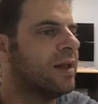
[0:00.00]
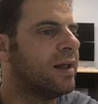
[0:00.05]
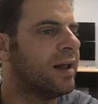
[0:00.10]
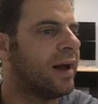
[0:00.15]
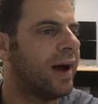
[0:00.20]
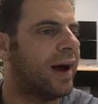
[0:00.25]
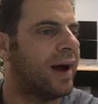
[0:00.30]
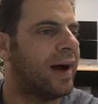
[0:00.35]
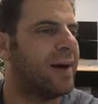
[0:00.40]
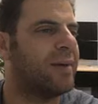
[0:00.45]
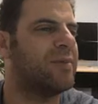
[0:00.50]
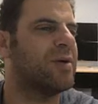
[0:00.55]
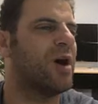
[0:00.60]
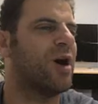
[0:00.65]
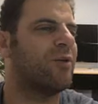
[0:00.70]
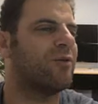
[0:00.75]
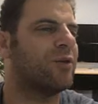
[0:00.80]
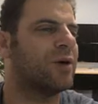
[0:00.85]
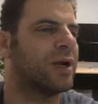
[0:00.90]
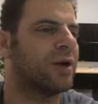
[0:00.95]
We're
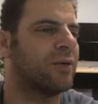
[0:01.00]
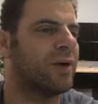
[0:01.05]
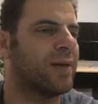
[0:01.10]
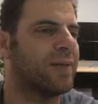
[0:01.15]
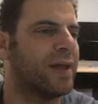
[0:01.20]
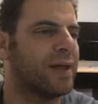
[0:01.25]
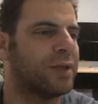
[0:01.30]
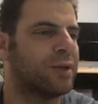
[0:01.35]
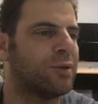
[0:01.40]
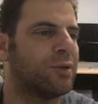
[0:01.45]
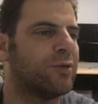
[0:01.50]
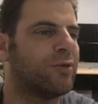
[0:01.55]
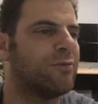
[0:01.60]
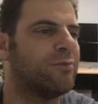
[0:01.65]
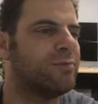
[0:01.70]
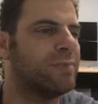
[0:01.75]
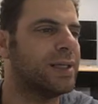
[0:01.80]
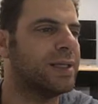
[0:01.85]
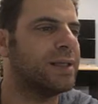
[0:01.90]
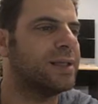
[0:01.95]
hovering around that sort of
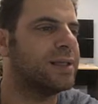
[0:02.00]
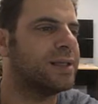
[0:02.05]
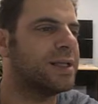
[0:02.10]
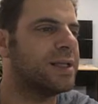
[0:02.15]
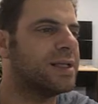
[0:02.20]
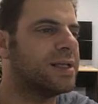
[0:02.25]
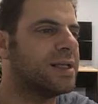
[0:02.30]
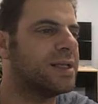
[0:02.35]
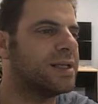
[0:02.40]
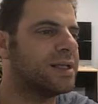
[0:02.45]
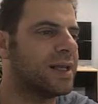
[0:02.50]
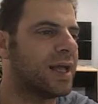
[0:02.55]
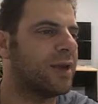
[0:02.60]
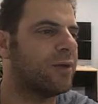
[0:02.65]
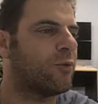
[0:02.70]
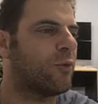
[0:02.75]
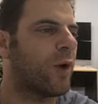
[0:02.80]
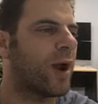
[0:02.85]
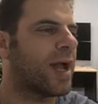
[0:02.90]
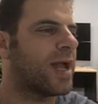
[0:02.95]
mid 60
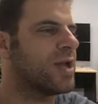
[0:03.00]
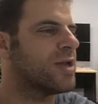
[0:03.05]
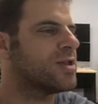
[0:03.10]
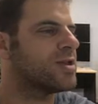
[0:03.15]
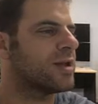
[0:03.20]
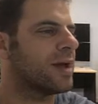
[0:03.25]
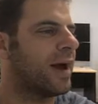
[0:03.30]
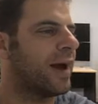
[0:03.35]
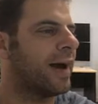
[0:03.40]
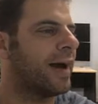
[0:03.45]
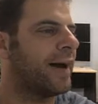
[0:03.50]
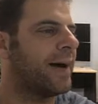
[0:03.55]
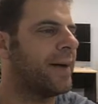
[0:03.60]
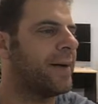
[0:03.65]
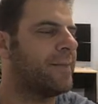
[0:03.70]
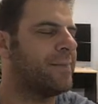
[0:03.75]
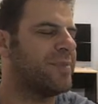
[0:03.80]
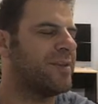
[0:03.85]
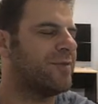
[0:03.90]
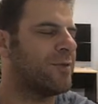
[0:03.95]
cent range.
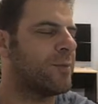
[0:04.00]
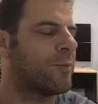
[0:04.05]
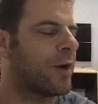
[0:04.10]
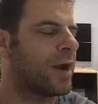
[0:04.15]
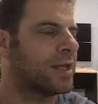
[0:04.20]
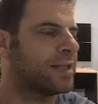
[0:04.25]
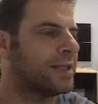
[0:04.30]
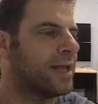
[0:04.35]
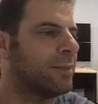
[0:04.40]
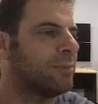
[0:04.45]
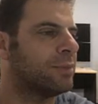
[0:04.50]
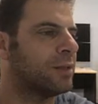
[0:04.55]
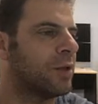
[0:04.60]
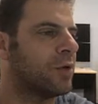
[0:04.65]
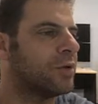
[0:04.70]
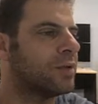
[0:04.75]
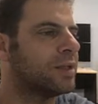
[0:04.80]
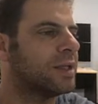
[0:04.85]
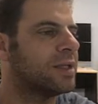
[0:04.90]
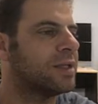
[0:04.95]
If it breaks down
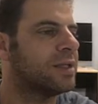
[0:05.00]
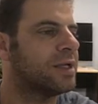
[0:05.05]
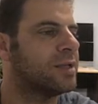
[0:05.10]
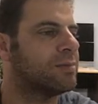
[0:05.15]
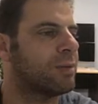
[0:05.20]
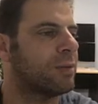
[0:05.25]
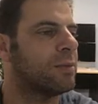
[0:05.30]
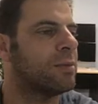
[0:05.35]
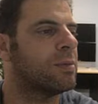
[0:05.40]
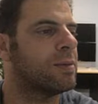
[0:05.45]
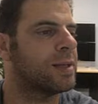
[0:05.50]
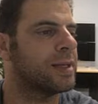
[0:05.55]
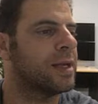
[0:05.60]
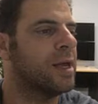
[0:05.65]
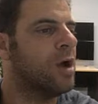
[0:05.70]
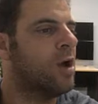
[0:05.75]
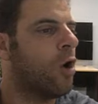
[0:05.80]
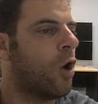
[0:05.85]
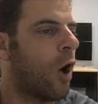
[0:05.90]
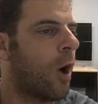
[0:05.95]
below 60 is probably
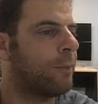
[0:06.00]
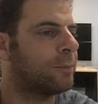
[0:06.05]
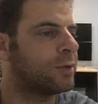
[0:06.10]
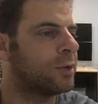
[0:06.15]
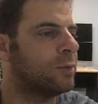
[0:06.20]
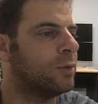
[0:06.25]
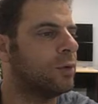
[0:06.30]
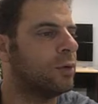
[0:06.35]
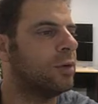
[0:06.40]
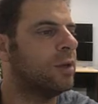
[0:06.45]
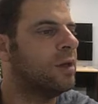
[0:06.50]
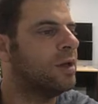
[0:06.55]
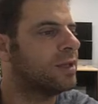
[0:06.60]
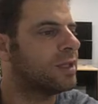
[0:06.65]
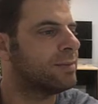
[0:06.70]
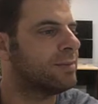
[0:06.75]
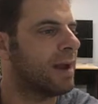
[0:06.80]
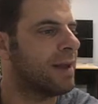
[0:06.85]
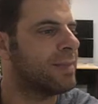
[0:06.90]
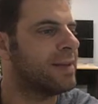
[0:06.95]
optimal
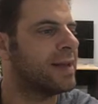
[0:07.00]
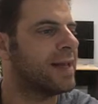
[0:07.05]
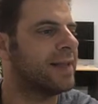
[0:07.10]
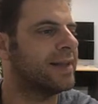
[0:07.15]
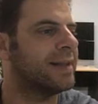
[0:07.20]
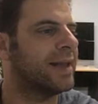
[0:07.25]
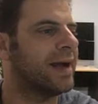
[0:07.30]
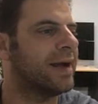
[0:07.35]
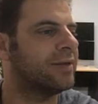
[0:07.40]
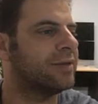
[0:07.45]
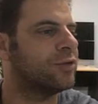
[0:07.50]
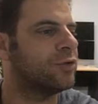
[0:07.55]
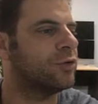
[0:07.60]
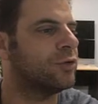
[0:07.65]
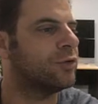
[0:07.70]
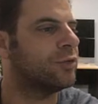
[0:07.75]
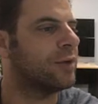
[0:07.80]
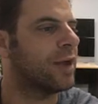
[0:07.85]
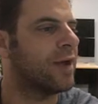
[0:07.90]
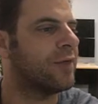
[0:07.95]
to maybe get down to,
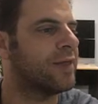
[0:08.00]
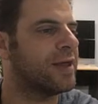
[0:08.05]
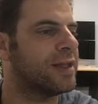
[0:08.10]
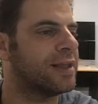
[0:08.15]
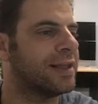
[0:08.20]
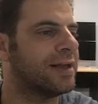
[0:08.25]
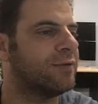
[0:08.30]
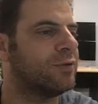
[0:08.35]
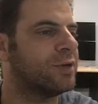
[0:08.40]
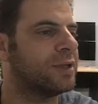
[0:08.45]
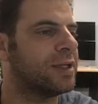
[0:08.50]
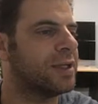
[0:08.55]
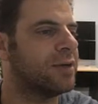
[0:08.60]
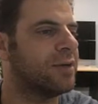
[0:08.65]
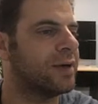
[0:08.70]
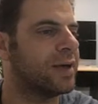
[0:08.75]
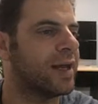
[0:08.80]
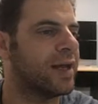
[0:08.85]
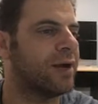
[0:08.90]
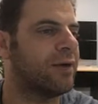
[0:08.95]
you know, these levels here
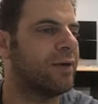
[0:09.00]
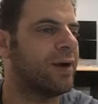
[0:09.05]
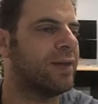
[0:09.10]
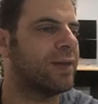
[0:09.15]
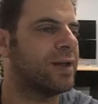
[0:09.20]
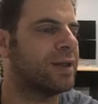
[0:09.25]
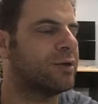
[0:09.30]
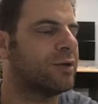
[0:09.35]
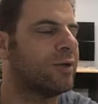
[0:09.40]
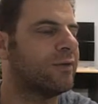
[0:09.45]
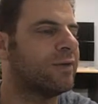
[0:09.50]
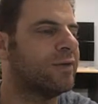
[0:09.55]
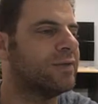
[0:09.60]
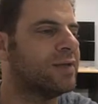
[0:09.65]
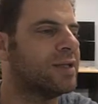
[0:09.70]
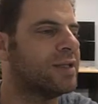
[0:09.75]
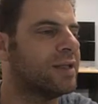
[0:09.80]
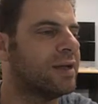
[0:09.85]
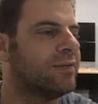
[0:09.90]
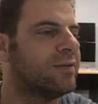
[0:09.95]
again around that sort of
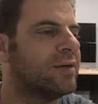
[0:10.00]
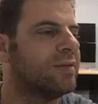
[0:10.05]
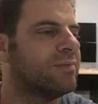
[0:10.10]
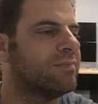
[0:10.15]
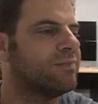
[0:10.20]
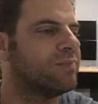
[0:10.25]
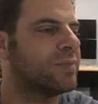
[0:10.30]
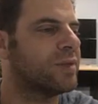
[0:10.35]
57,